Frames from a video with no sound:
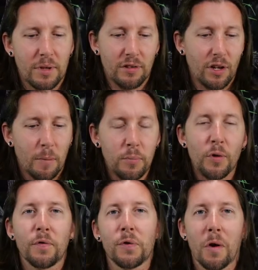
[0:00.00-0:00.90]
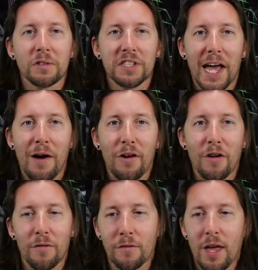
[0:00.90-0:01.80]
like a beautiful cocktail
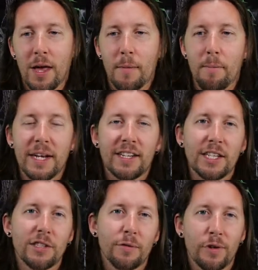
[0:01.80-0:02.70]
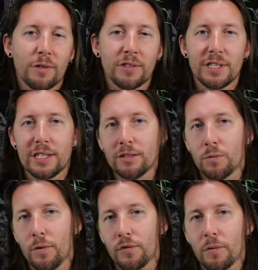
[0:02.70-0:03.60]
of meditation
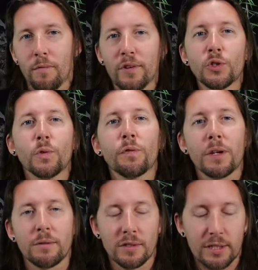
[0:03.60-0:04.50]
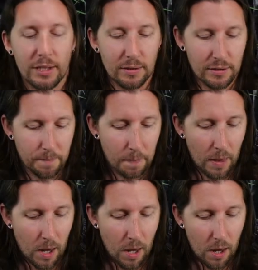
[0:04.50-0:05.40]
frequencies with some visual frequencies.
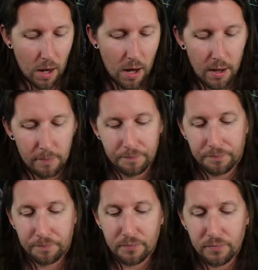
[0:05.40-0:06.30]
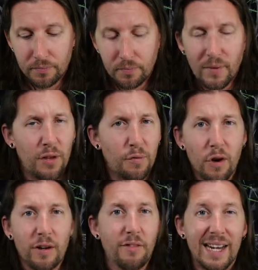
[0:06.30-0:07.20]
It's
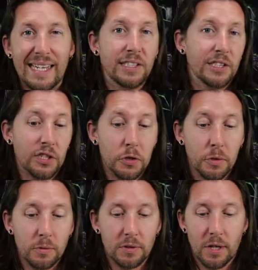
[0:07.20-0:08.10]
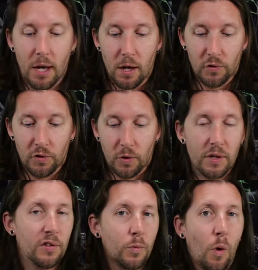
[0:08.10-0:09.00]
very, very easy to use. So
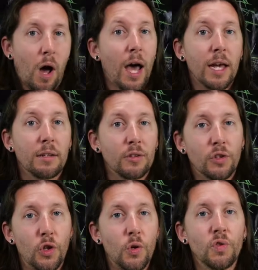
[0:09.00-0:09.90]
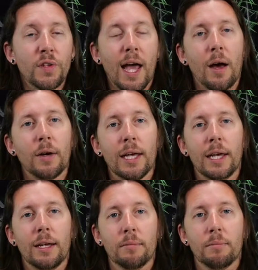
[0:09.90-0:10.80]
this is what I use now
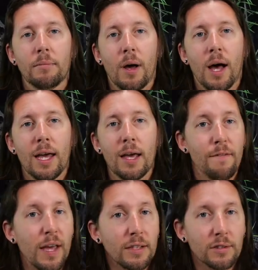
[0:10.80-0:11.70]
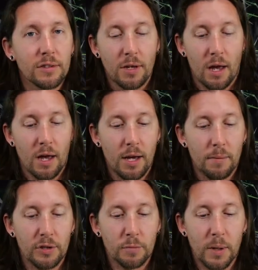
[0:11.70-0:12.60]
in my events,
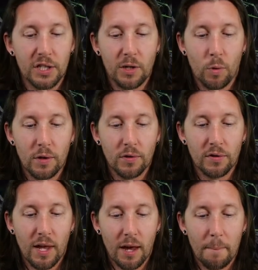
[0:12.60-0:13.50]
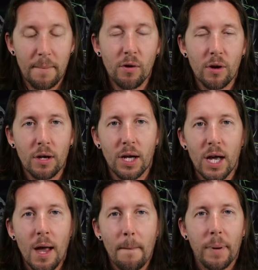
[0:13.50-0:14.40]
especially ones that mirror
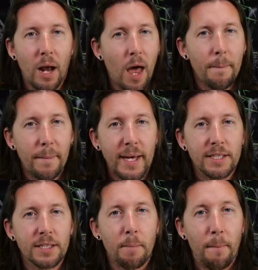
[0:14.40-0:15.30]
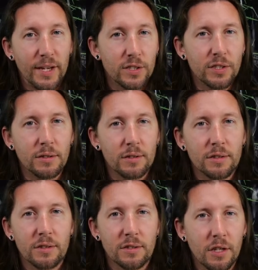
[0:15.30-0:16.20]
plant-based
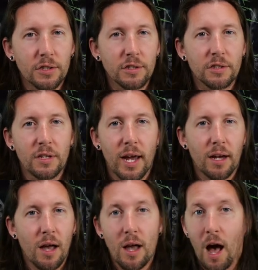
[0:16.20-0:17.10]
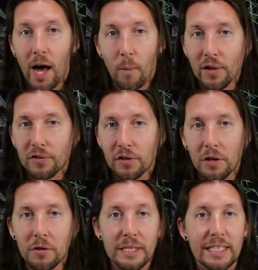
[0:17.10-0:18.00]
medicines such as like
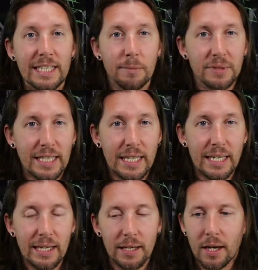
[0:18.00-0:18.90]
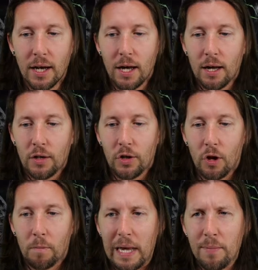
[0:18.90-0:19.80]
ayahuasca and DMT. And, you
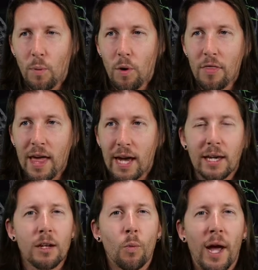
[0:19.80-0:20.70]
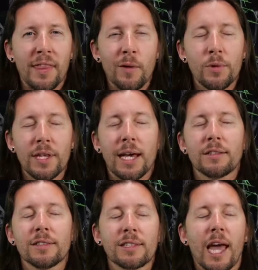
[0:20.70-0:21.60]
know, people want that getaway. They want that
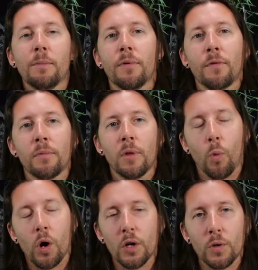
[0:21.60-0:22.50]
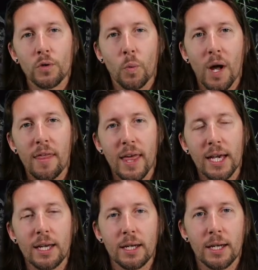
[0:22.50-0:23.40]
escape from the world where they
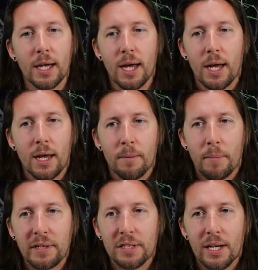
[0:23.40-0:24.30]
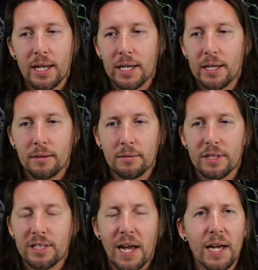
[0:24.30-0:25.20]
can basically
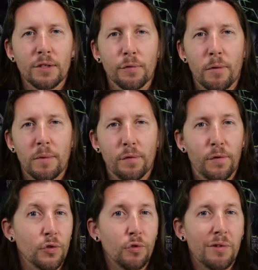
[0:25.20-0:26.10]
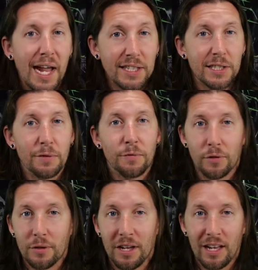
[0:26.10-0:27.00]
detach from this physical reality
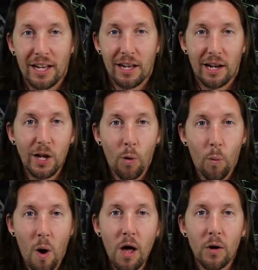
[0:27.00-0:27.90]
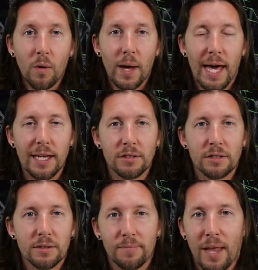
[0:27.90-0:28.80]
for a little while
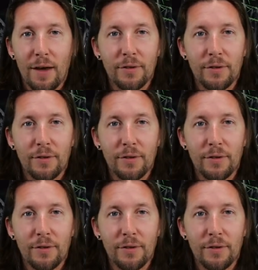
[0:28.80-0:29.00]
and have an